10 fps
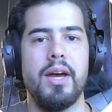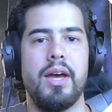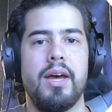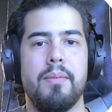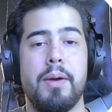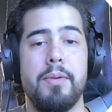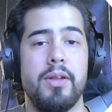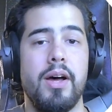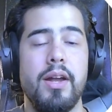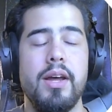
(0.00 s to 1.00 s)
and it might be a
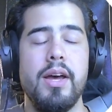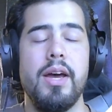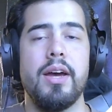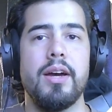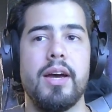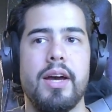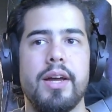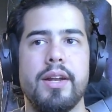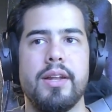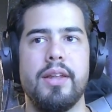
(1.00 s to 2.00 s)
lot,
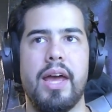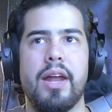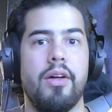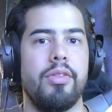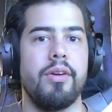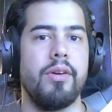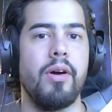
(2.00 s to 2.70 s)
and they get nothing.